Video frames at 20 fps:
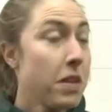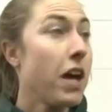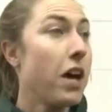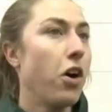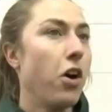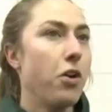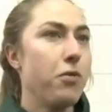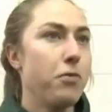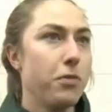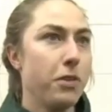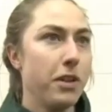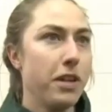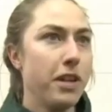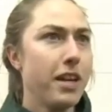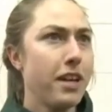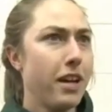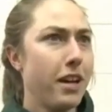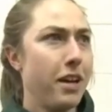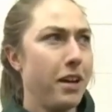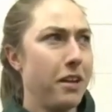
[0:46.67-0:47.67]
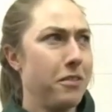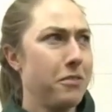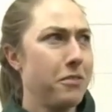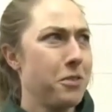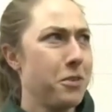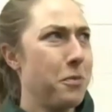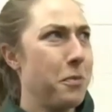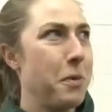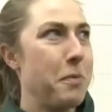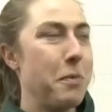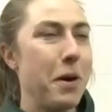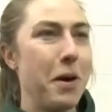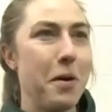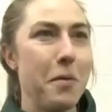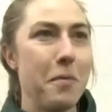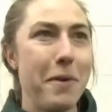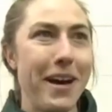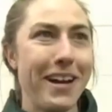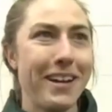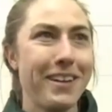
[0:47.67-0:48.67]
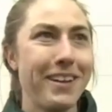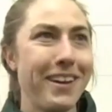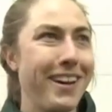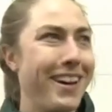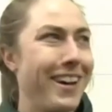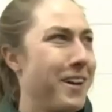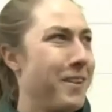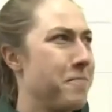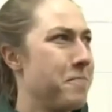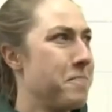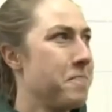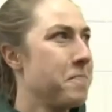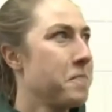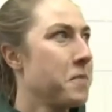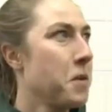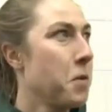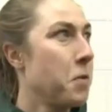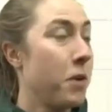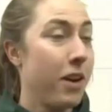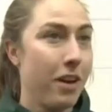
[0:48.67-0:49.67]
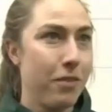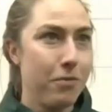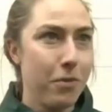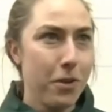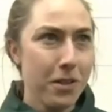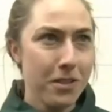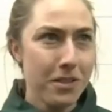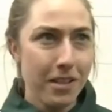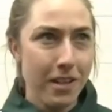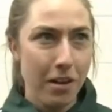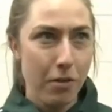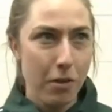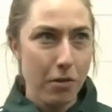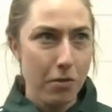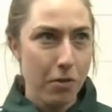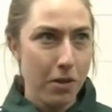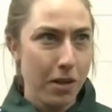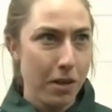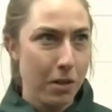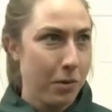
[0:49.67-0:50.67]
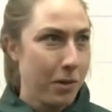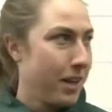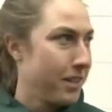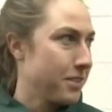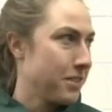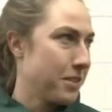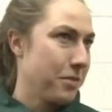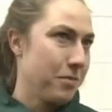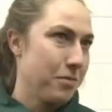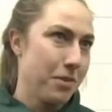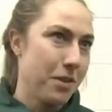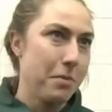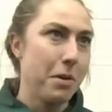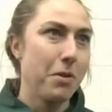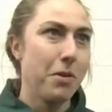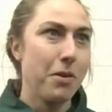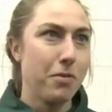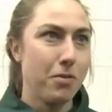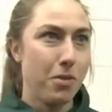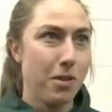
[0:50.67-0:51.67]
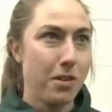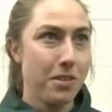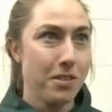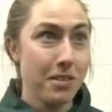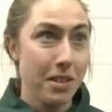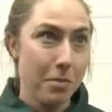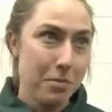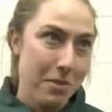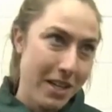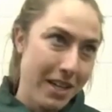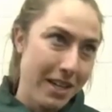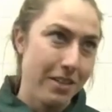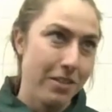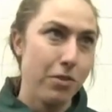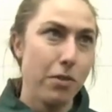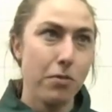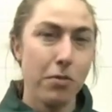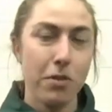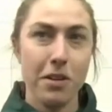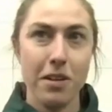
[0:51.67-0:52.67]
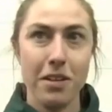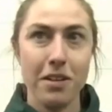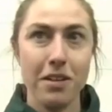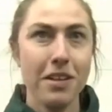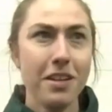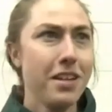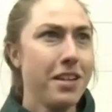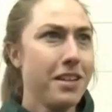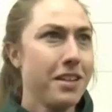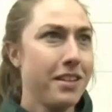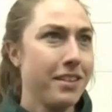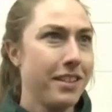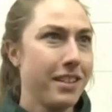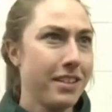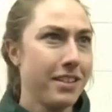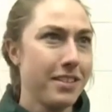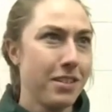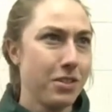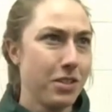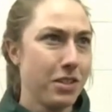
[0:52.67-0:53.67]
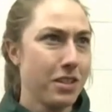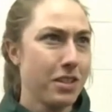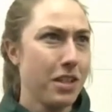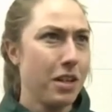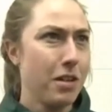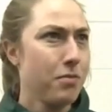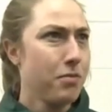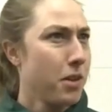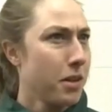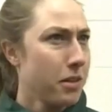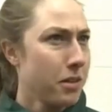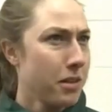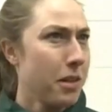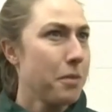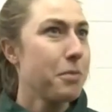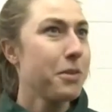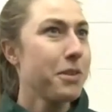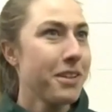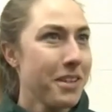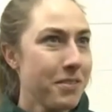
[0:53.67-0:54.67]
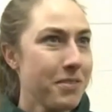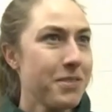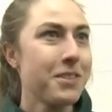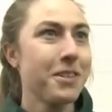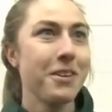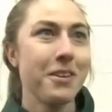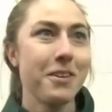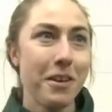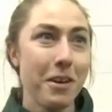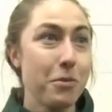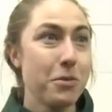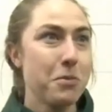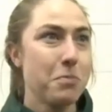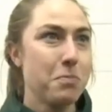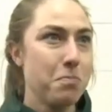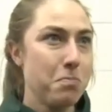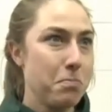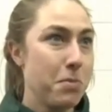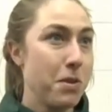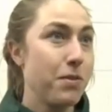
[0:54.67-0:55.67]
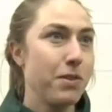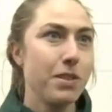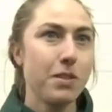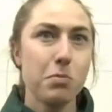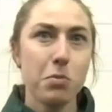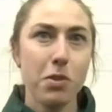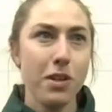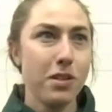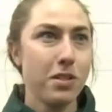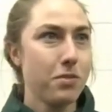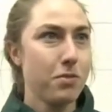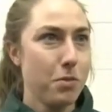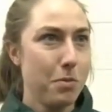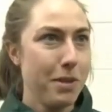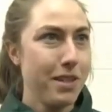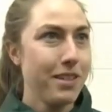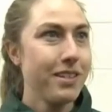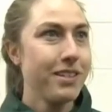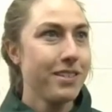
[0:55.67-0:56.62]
Yeah, hopefully. And I do remember back when I first started refereeing, we had some female referees come down and referee like a subject cup final, I believe, so that was bit of inspiration for me.